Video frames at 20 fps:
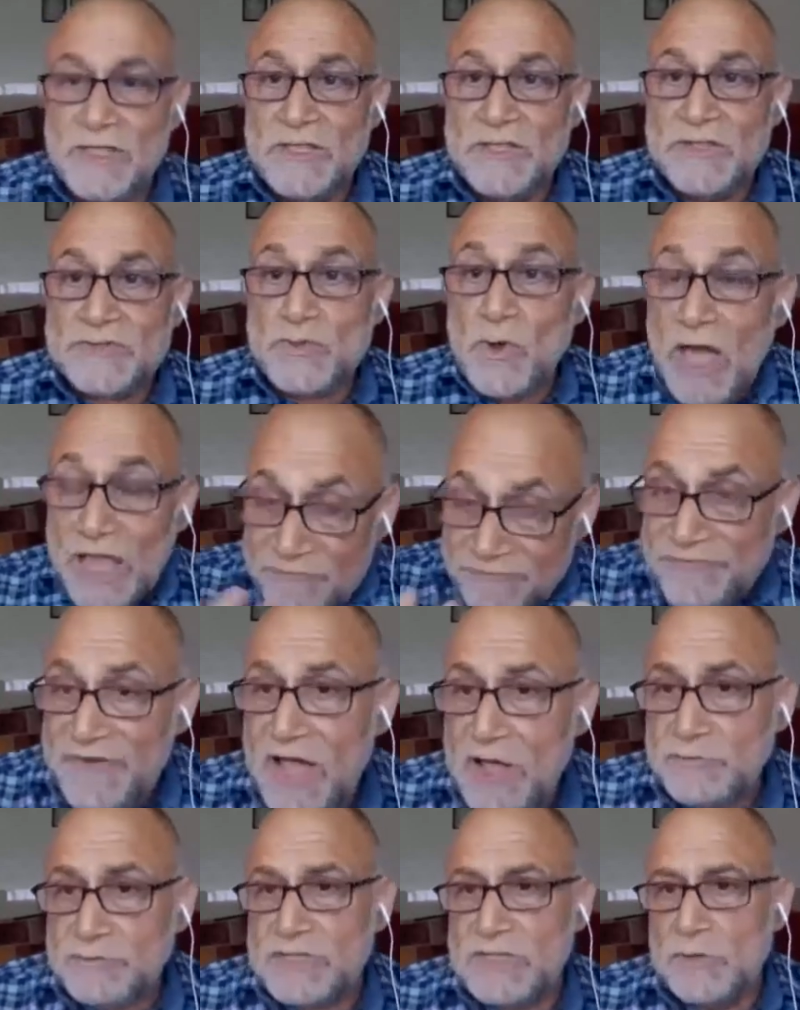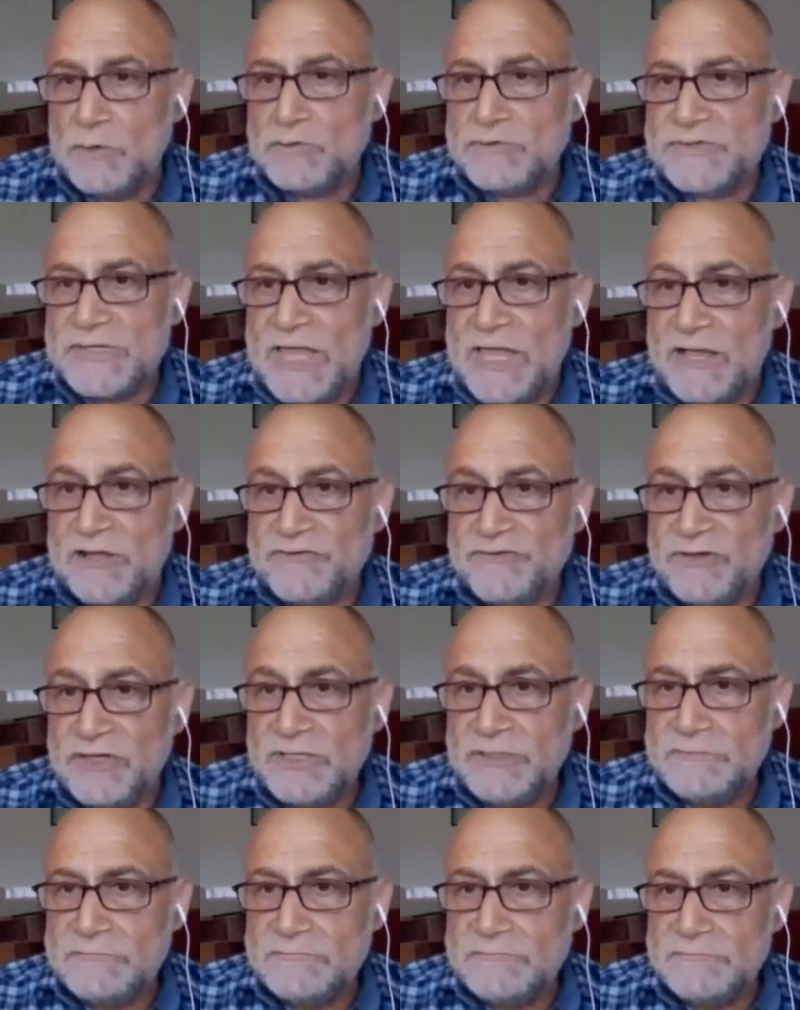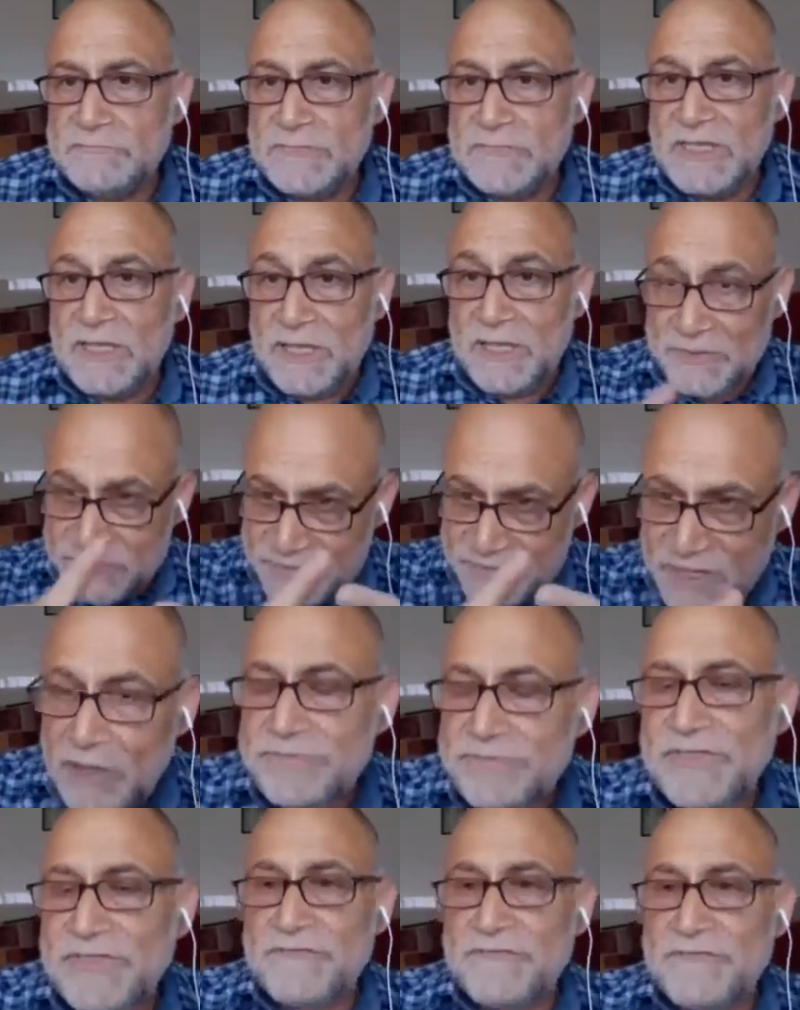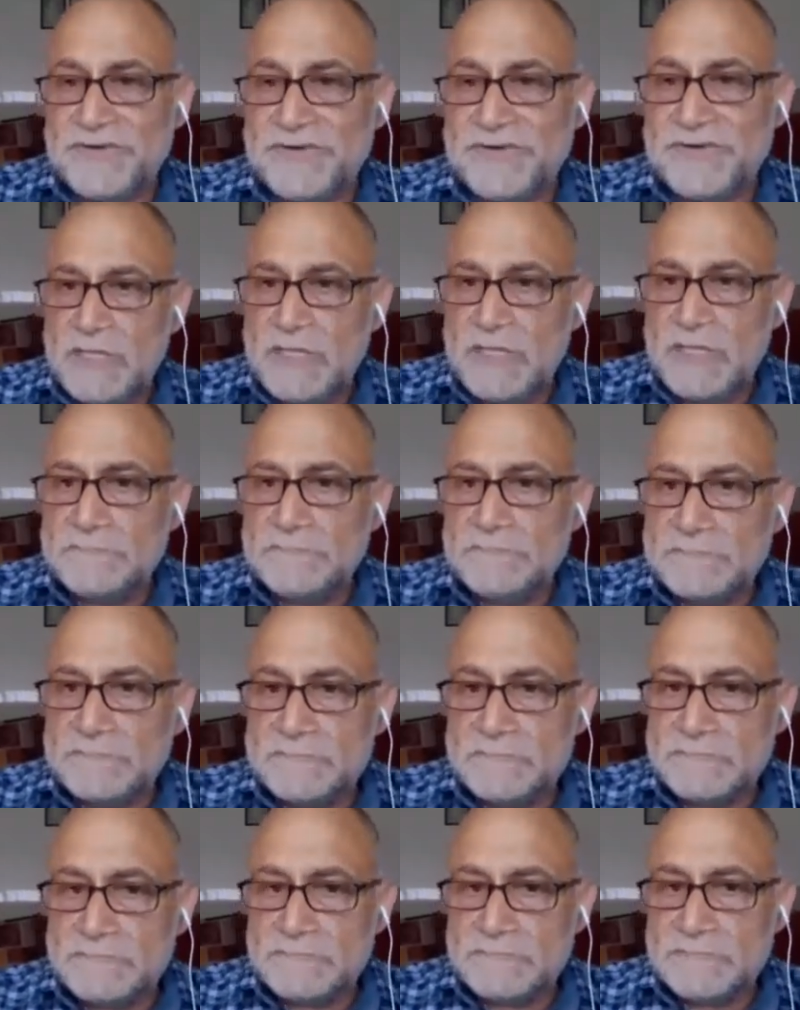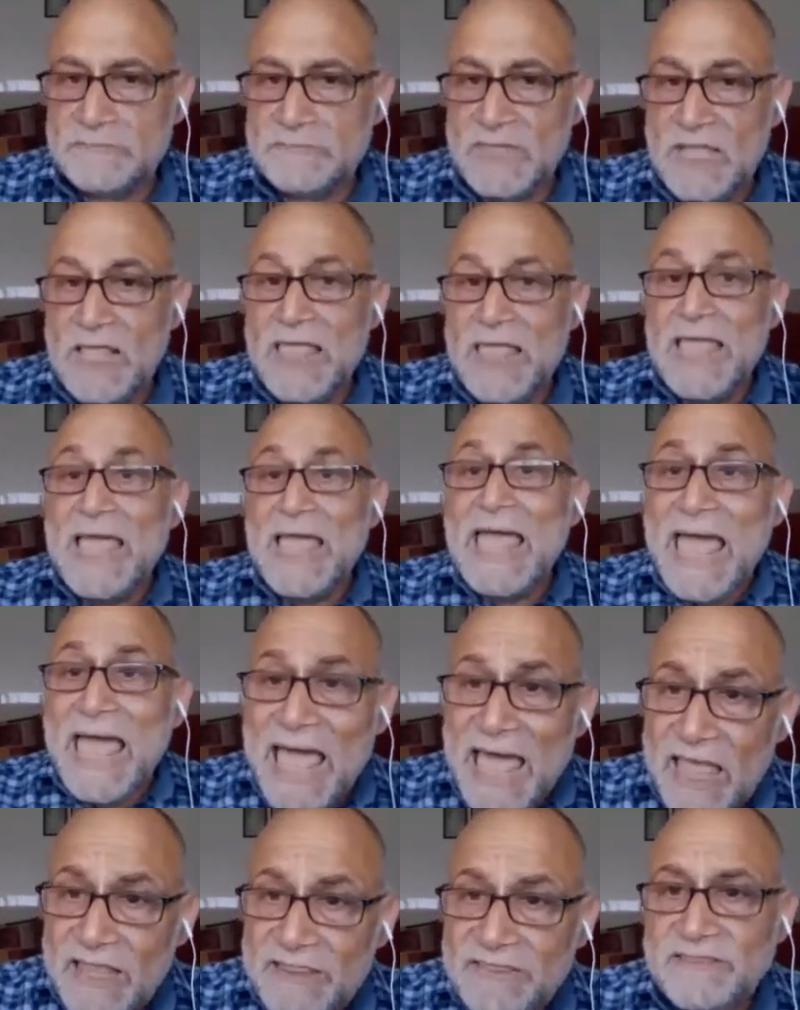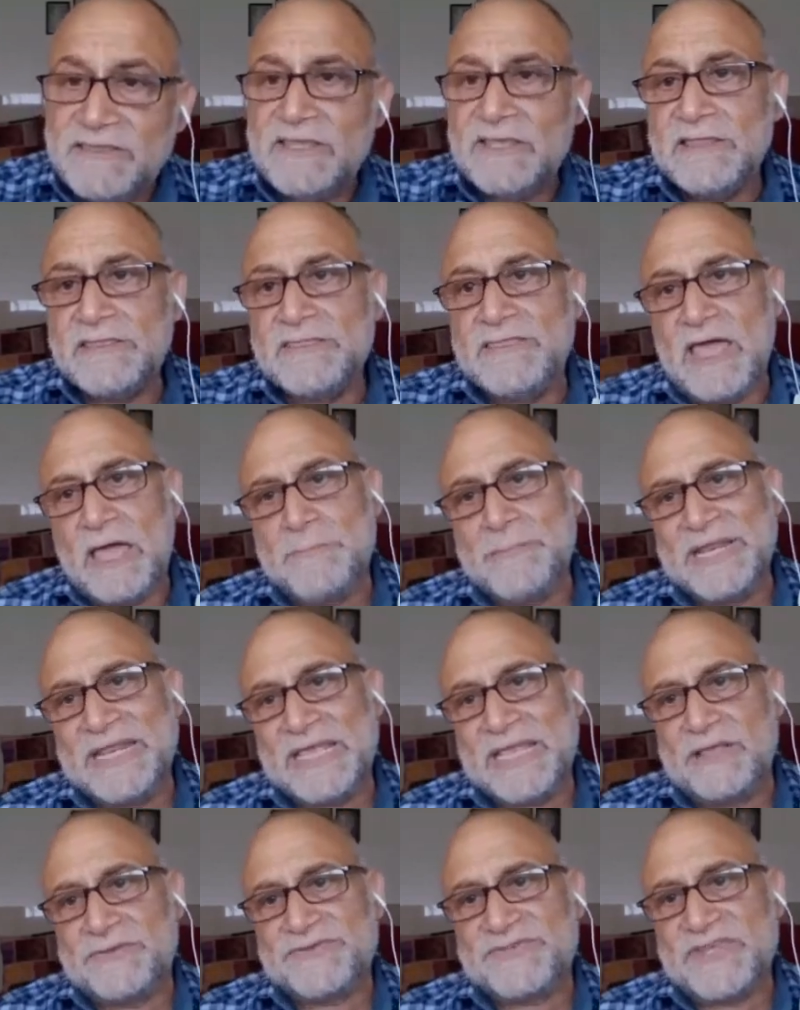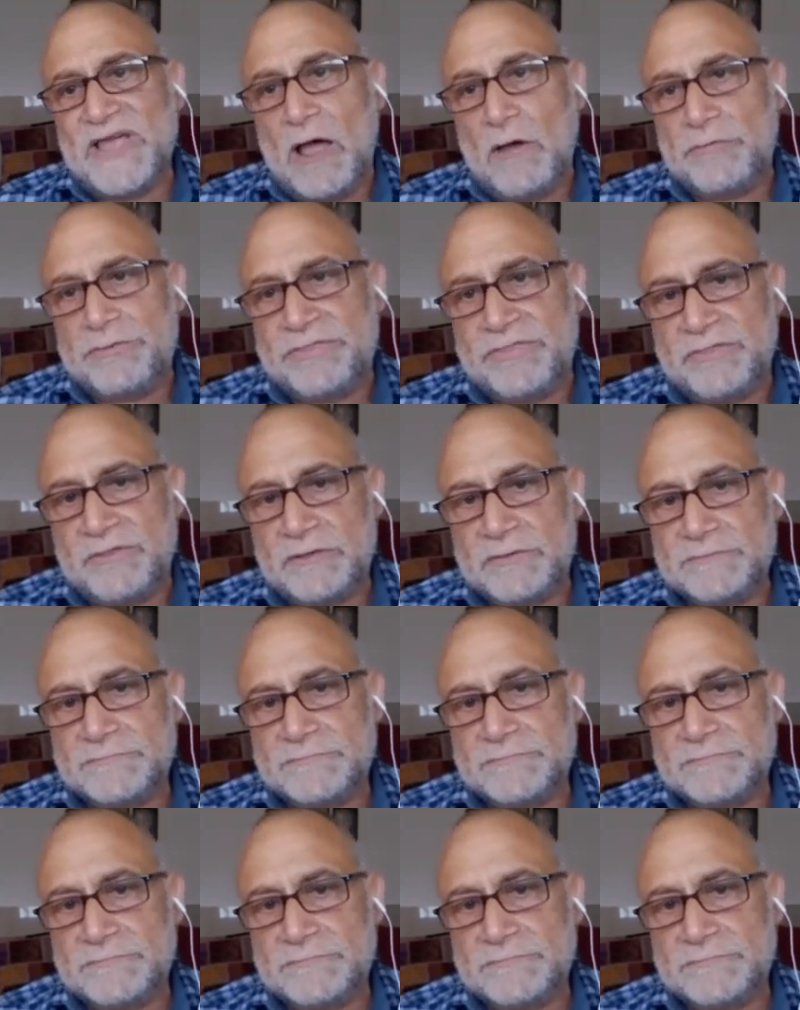So I found laws actually in South Africa and the American South